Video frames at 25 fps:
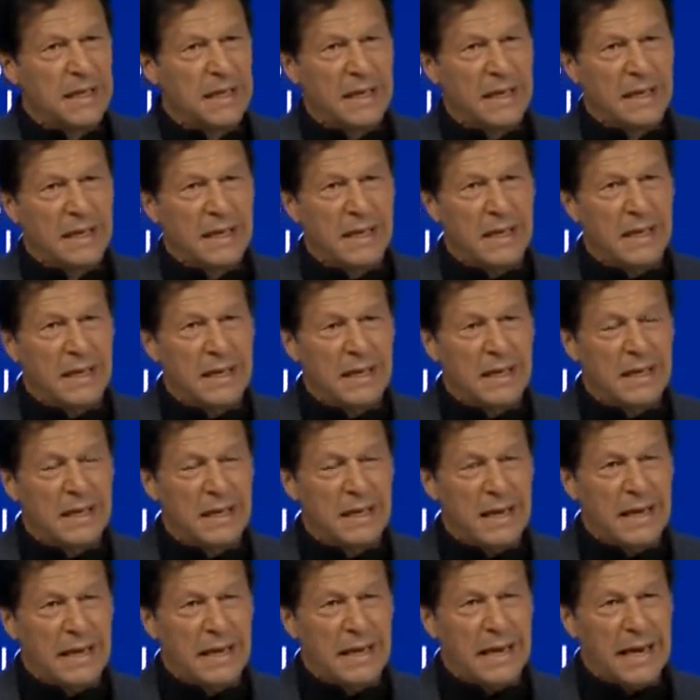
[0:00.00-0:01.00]
I had no
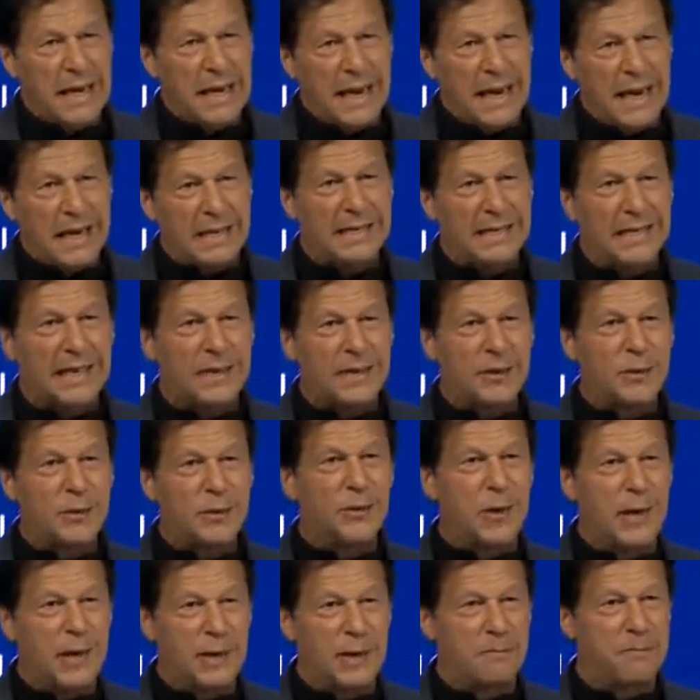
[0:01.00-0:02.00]
idea what
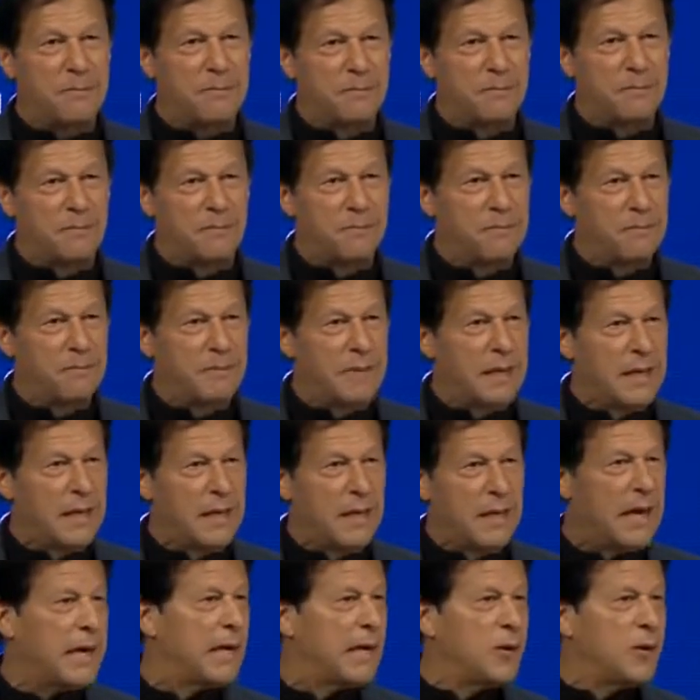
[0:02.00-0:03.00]
a welfare state
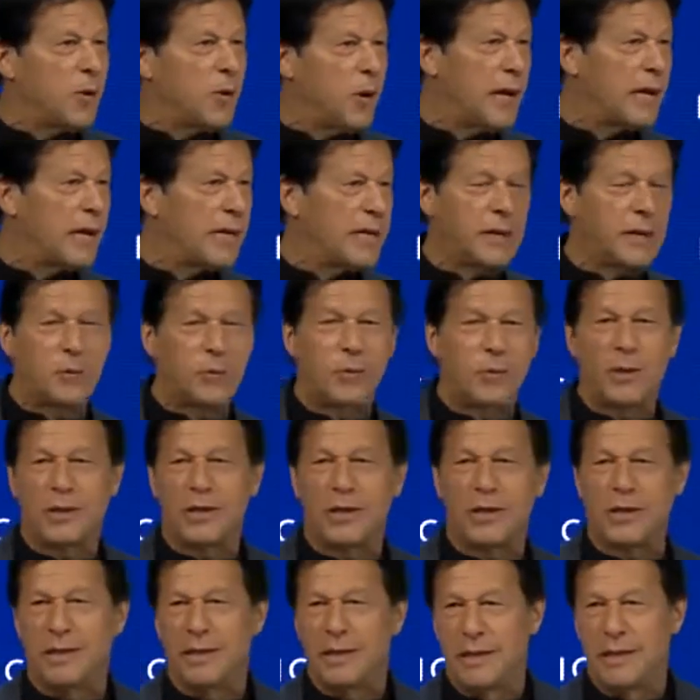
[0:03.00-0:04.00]
was.
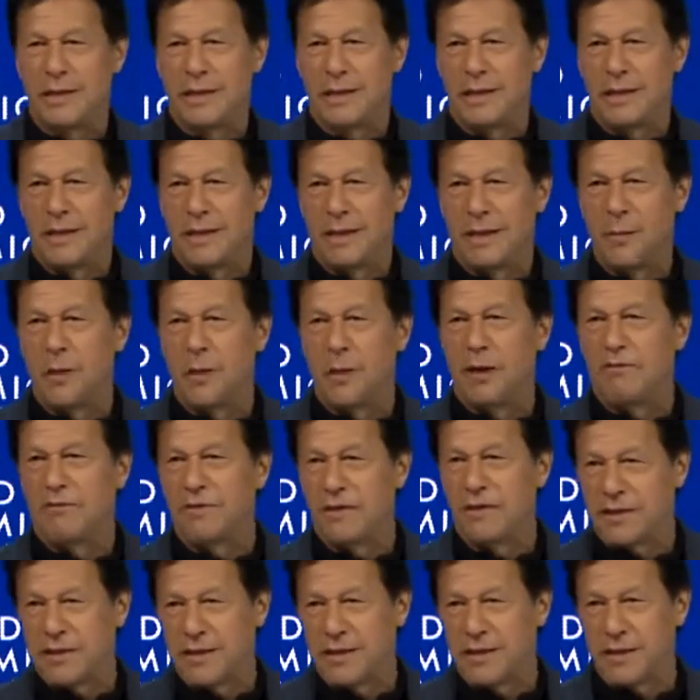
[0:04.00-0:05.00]
So it was when as a
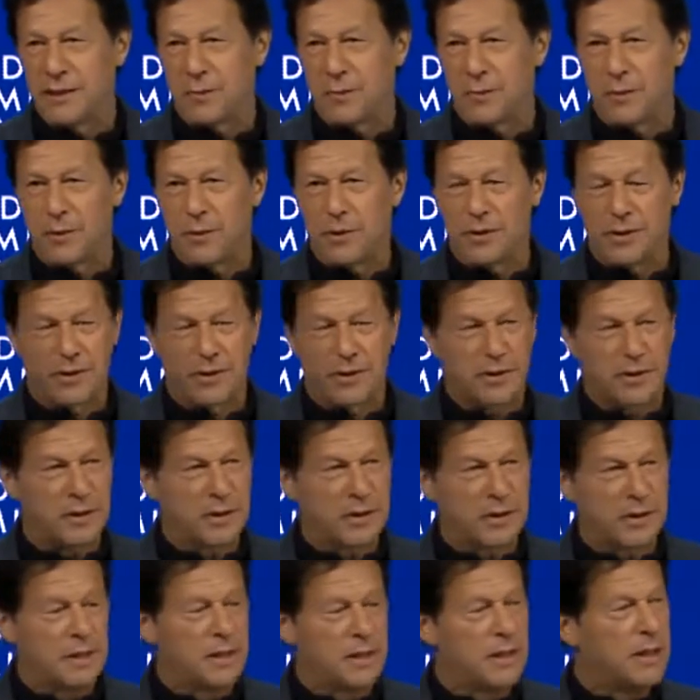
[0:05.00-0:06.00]
teenager I went to
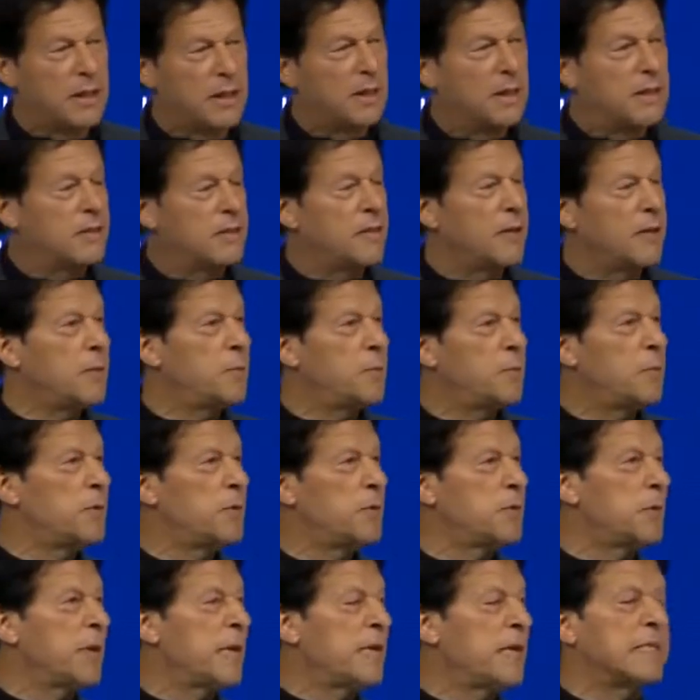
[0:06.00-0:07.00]
England.
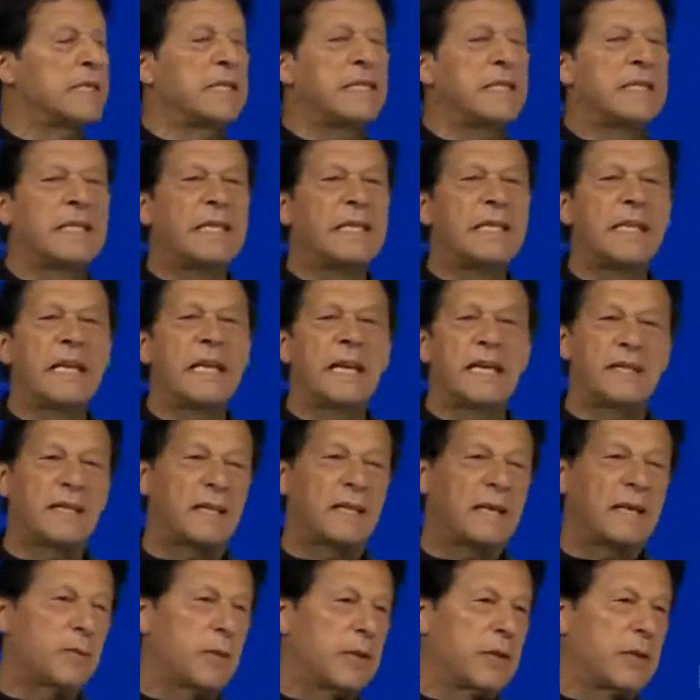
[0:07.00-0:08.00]

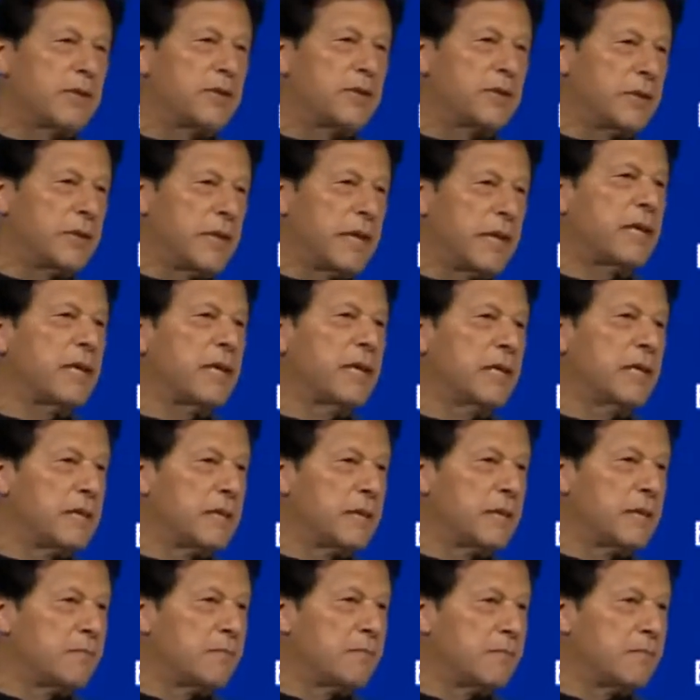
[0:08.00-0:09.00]
That's when I first
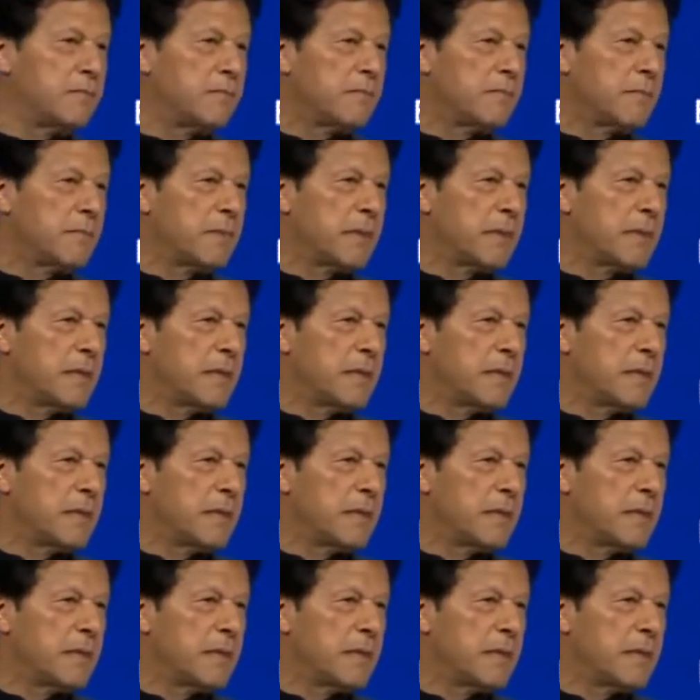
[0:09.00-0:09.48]
discovered